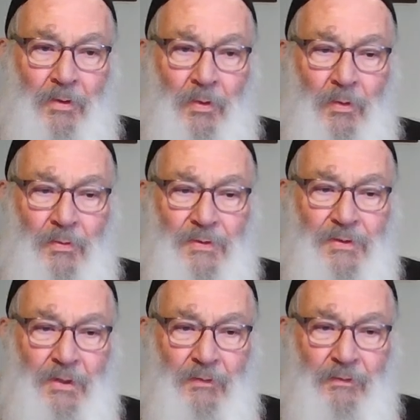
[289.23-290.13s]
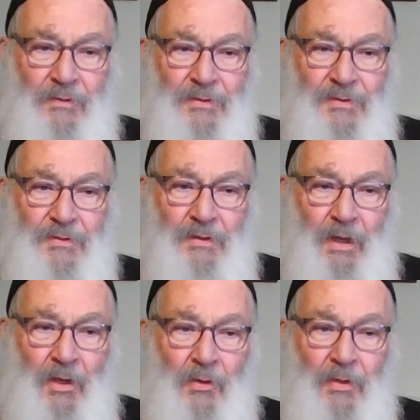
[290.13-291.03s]
whose servants
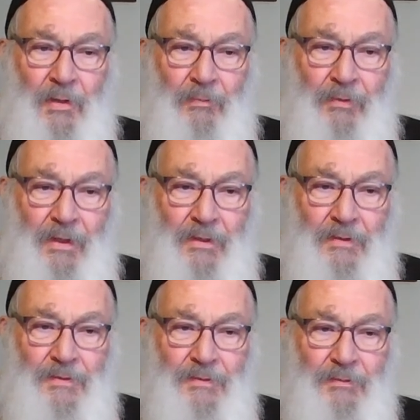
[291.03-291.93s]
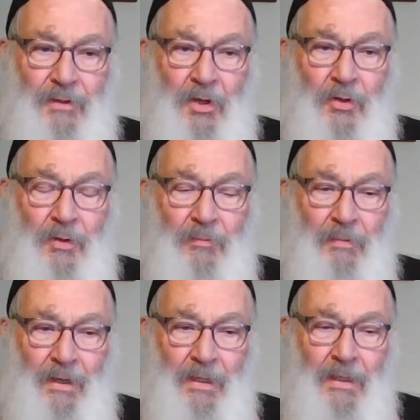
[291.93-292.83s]
owed him things, owed him
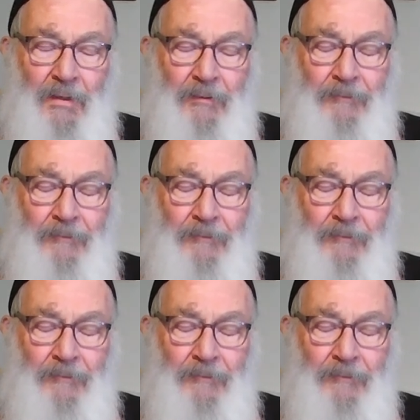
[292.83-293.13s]
money.